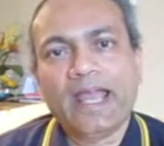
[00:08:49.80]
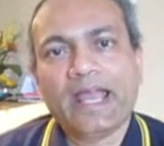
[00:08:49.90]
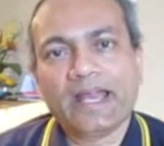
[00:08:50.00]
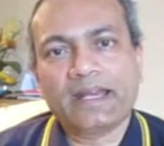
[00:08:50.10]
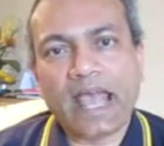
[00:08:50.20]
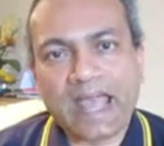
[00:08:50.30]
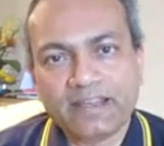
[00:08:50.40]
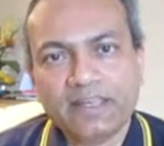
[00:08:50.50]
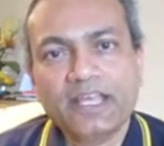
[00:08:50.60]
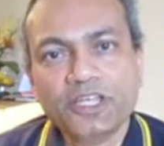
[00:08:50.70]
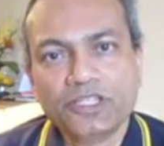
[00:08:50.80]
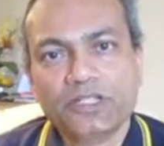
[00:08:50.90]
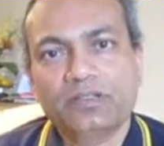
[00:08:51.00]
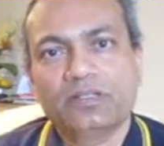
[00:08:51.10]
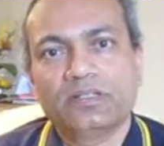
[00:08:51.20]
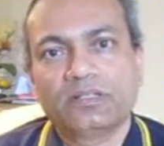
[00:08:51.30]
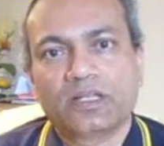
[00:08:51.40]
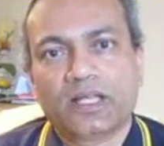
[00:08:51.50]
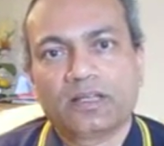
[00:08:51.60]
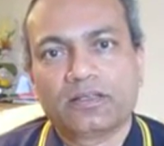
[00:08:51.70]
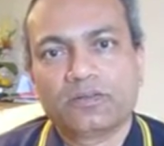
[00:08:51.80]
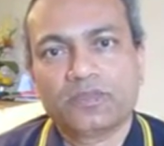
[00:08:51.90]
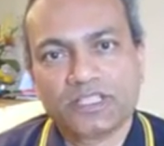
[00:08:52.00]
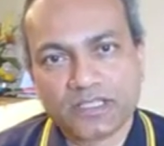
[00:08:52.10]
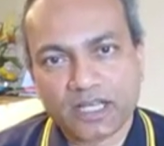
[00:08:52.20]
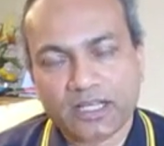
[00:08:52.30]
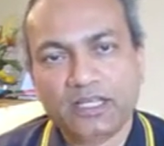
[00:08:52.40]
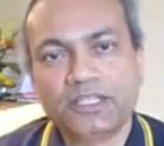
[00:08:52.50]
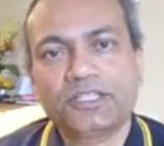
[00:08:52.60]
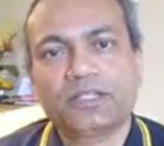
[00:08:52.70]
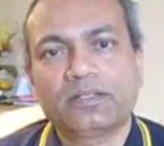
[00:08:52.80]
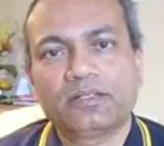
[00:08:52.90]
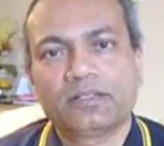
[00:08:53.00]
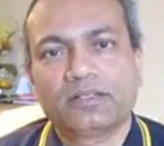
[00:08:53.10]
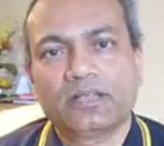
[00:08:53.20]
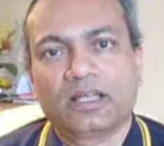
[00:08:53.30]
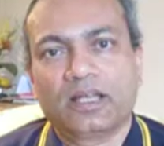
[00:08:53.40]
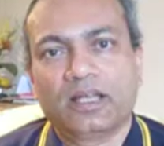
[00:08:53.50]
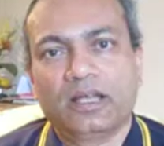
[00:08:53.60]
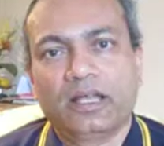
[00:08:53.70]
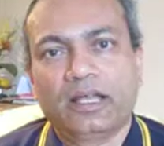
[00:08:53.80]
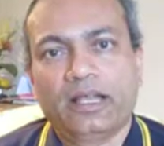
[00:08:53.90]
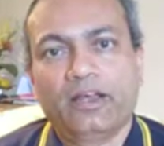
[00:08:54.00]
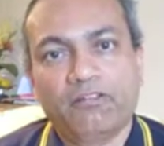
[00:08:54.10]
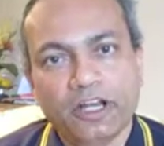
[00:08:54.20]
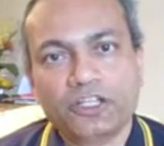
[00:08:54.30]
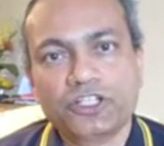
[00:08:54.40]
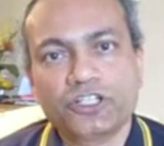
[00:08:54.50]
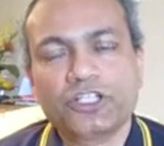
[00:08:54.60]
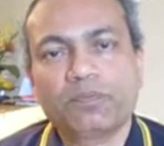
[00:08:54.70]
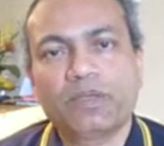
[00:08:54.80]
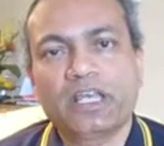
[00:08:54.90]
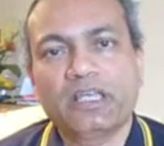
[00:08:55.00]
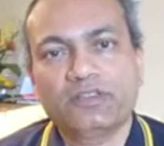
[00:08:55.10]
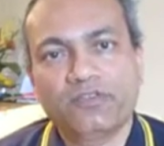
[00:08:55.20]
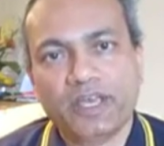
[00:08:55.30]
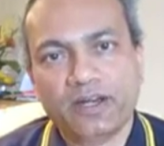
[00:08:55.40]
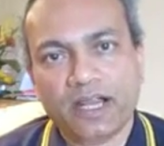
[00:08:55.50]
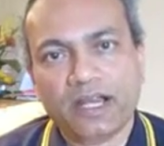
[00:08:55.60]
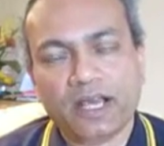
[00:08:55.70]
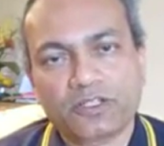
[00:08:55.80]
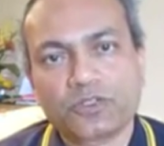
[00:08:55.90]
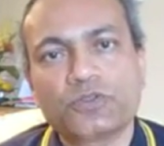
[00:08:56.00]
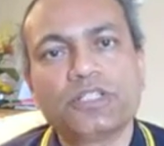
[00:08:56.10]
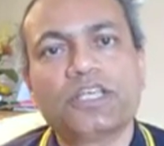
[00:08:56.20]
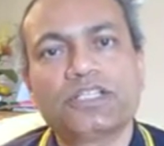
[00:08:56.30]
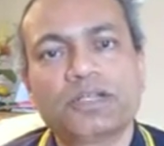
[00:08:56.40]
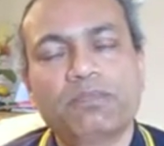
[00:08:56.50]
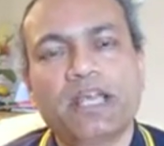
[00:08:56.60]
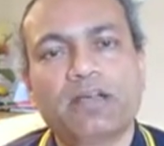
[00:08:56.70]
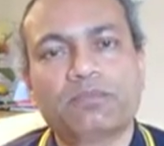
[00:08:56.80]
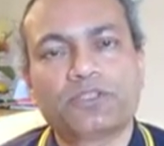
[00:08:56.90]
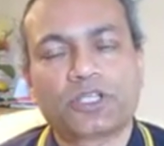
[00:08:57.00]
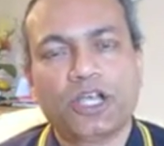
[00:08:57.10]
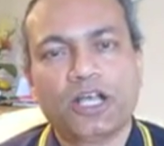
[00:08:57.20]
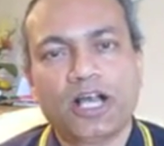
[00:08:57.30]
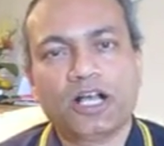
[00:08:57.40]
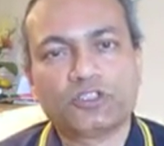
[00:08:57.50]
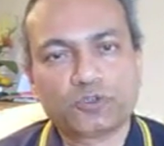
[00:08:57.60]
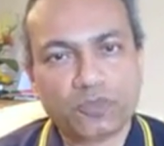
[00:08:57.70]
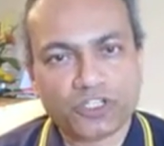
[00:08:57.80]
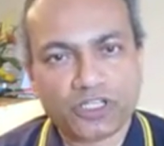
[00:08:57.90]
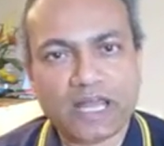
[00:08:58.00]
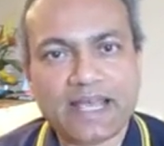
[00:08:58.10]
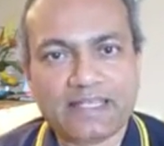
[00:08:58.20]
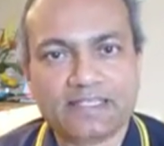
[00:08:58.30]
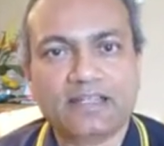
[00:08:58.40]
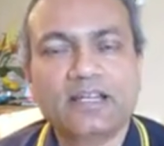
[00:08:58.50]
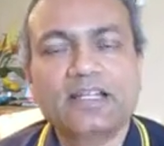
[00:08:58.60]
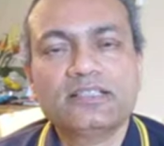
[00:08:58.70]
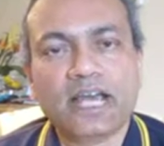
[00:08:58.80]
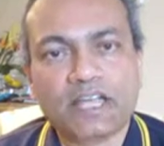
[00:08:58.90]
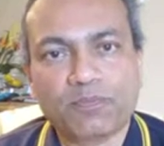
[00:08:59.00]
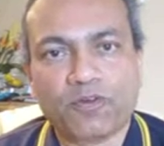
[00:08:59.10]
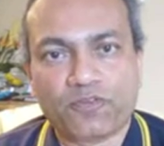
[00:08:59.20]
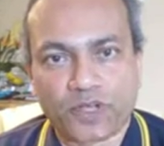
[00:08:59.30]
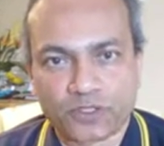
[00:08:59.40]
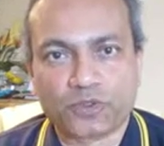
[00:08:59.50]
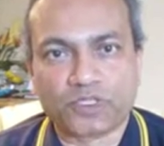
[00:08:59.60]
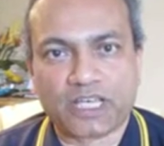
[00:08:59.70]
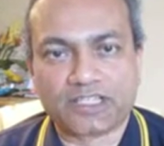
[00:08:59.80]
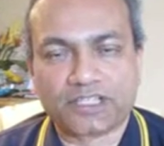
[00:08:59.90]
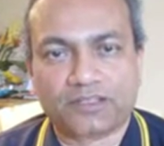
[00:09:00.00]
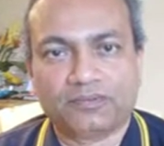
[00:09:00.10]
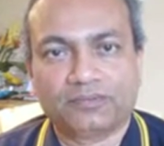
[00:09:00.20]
An aggregation, which is a collection relationship, is where an association becomes a specialized type of association.